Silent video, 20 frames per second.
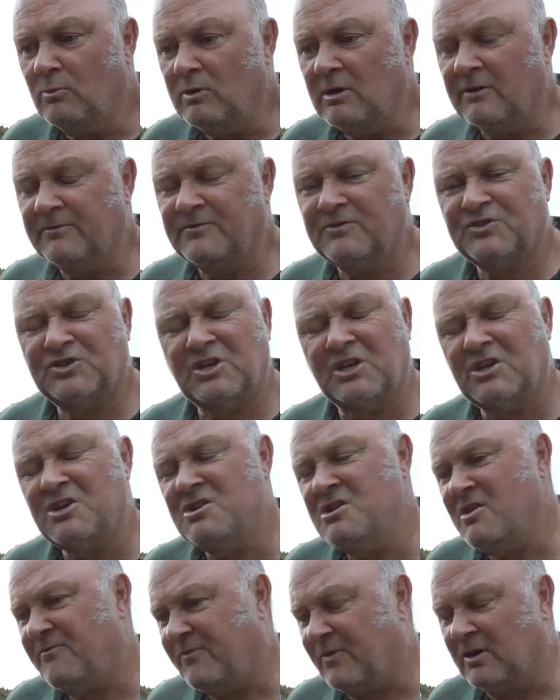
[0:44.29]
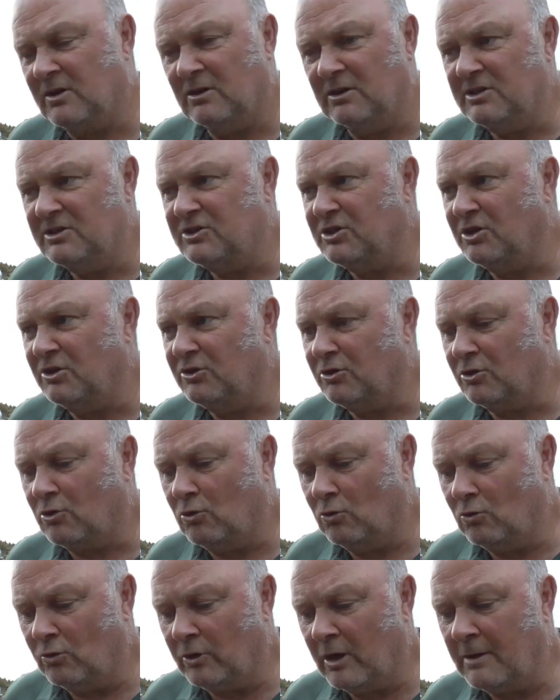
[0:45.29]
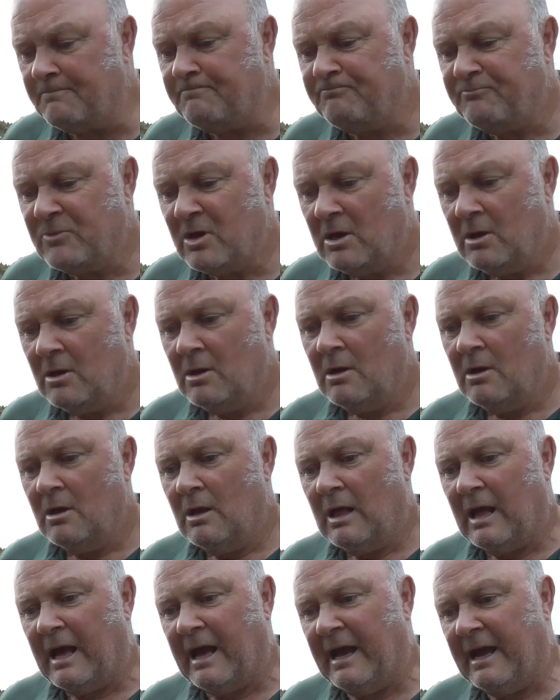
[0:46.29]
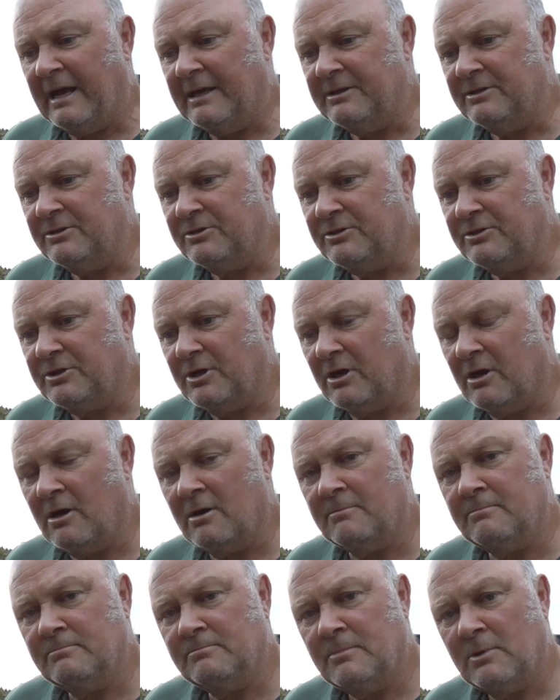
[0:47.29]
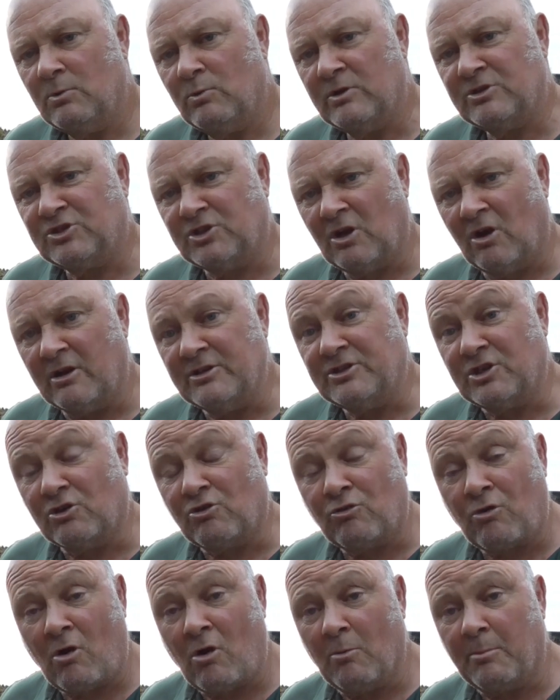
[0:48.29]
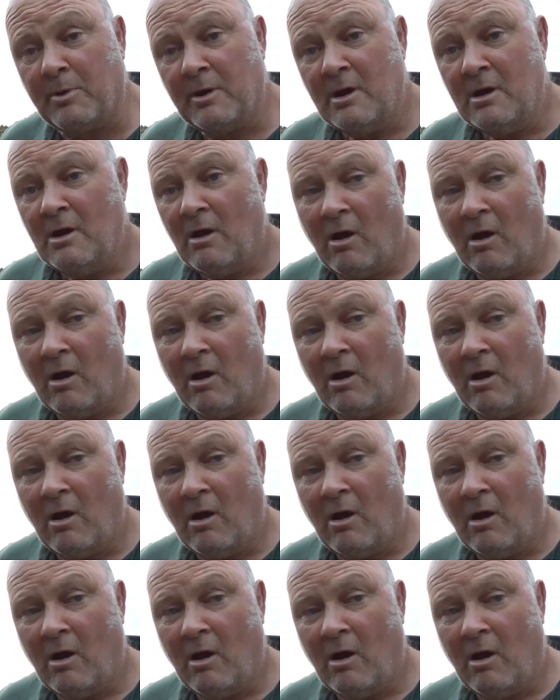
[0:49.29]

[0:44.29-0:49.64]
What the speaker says: We have significantly turned a corner, and we're starting to crop.